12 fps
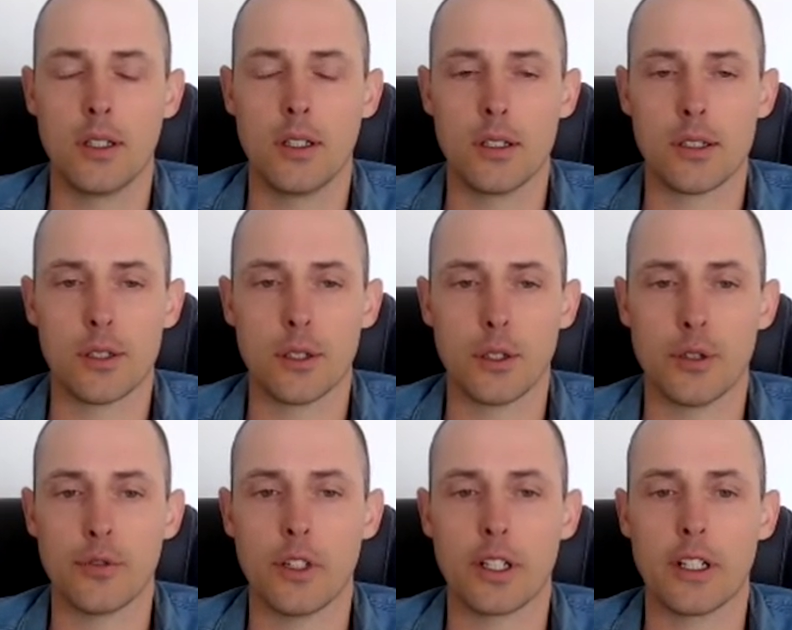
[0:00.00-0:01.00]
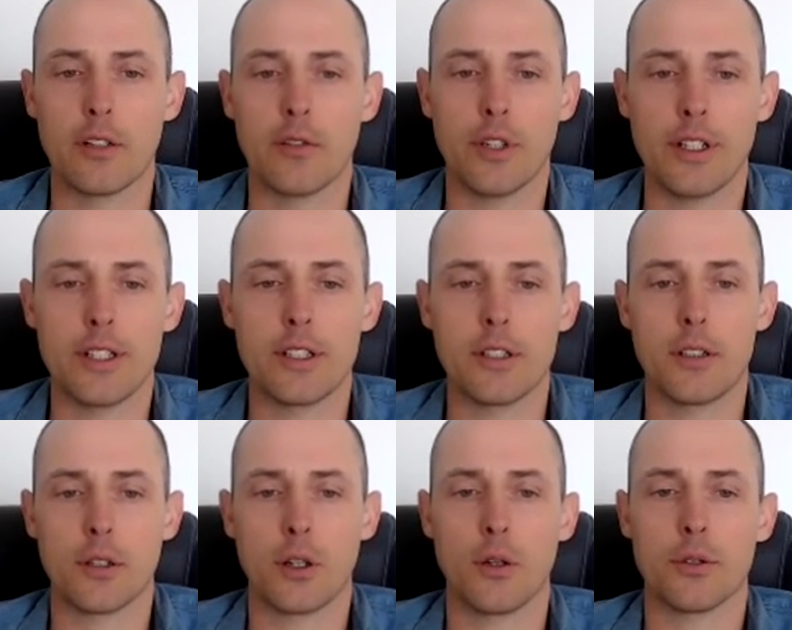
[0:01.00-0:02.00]
So if I can invite you to
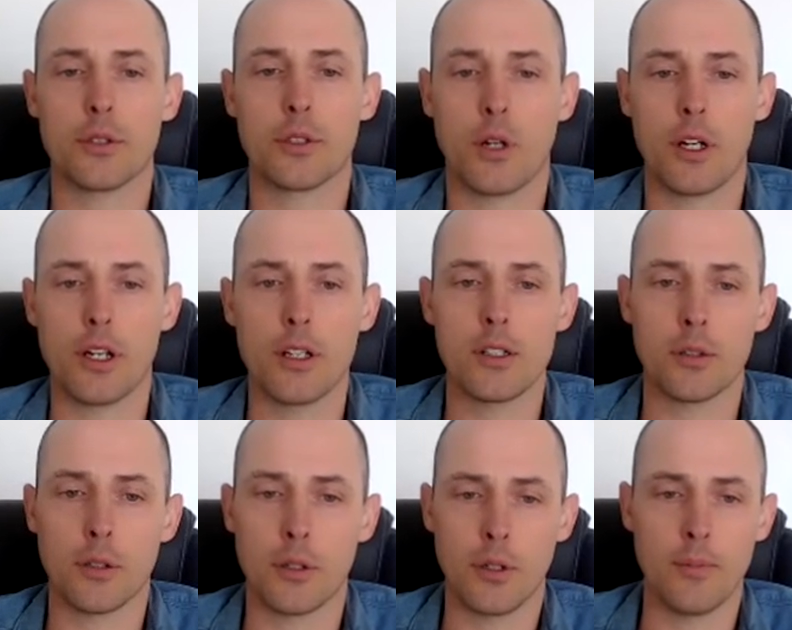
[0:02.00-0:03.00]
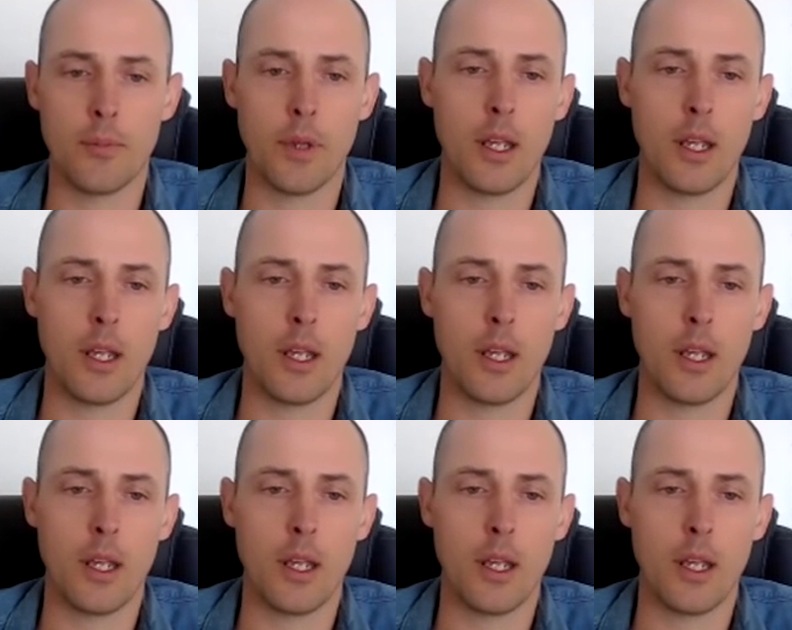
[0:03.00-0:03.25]
close your eyes, or